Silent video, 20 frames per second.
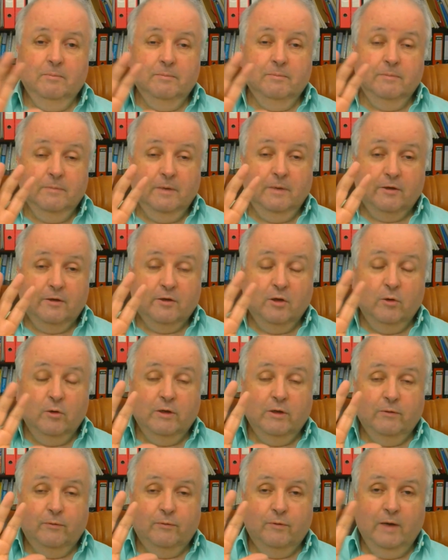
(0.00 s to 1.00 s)
But so
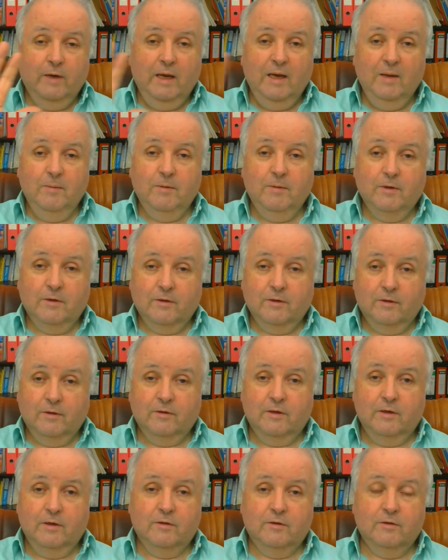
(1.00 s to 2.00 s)
he framed it as
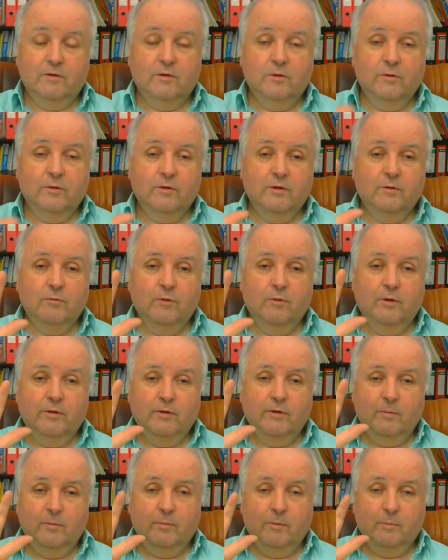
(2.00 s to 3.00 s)
this, so this was
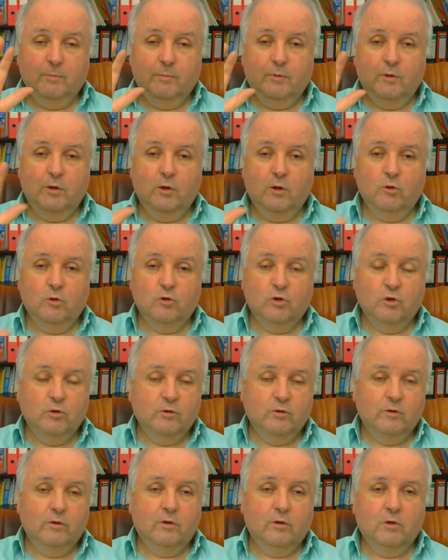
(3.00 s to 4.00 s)
the approach
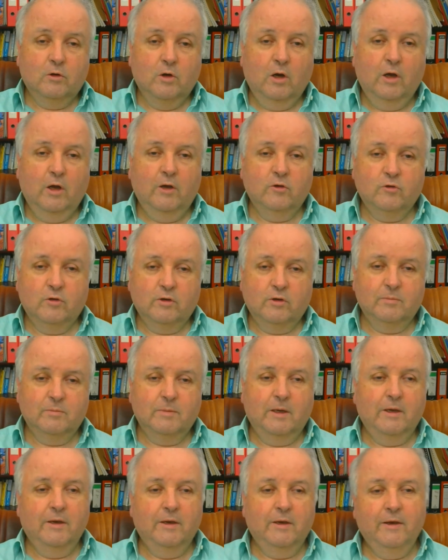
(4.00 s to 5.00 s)
using the conscious
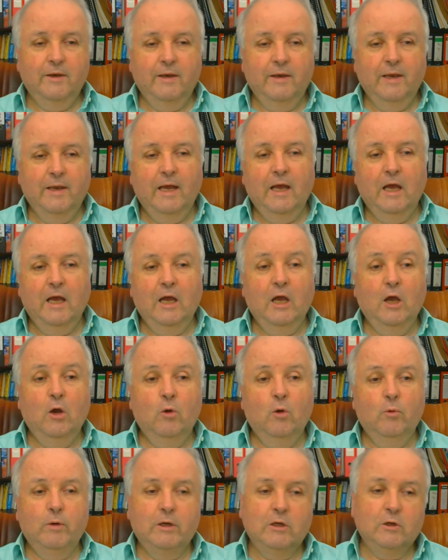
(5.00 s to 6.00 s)
mind. Now
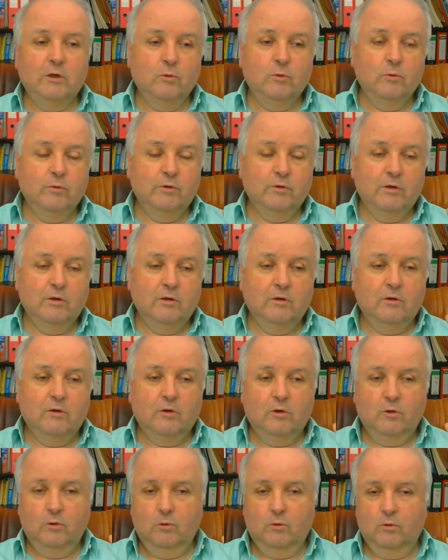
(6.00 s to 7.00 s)
we're using
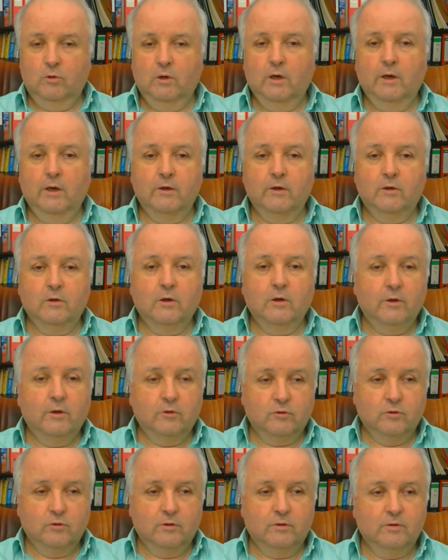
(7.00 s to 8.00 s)
your
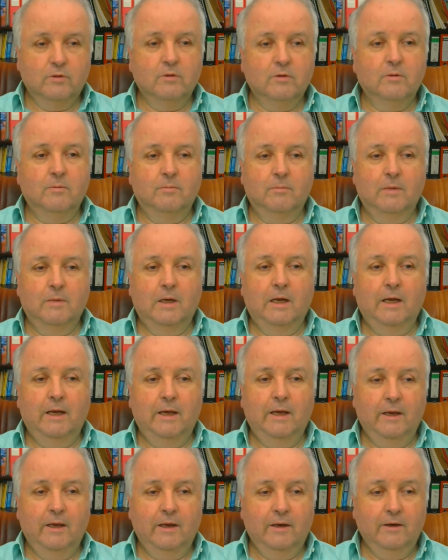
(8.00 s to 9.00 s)
unconscious
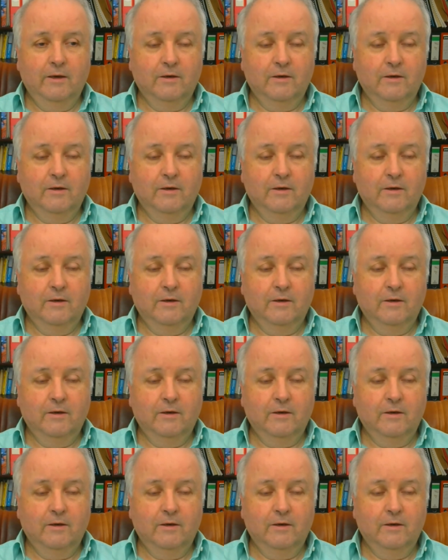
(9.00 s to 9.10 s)
mind.